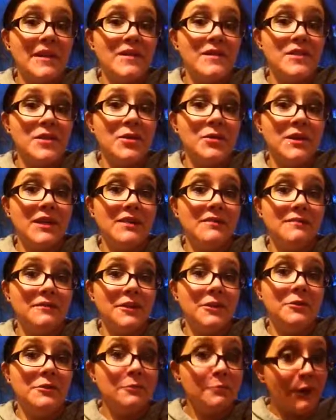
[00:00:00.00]
that was a great
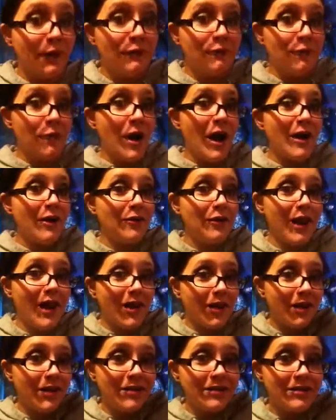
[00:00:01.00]
view of my frag
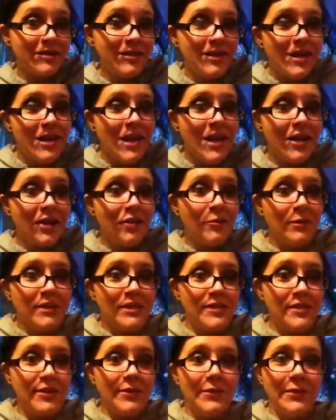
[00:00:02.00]
rack and all my
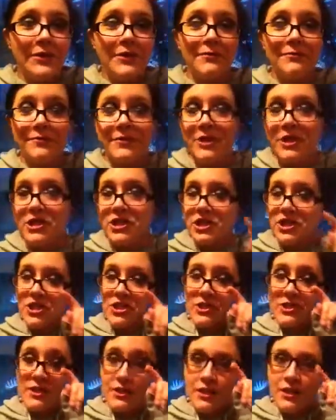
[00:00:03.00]
saltwater
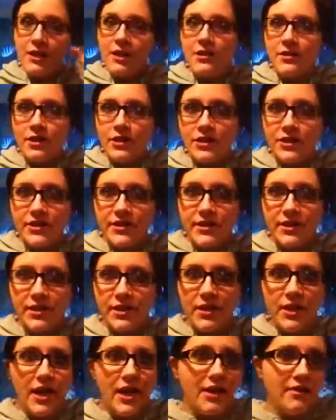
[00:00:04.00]
fish that are
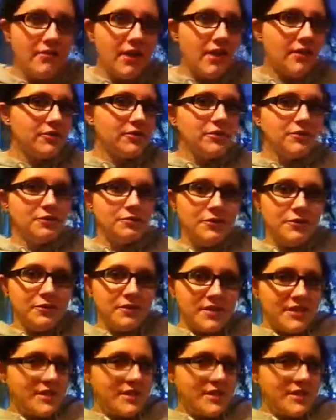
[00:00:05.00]
still alive. I don't know if you've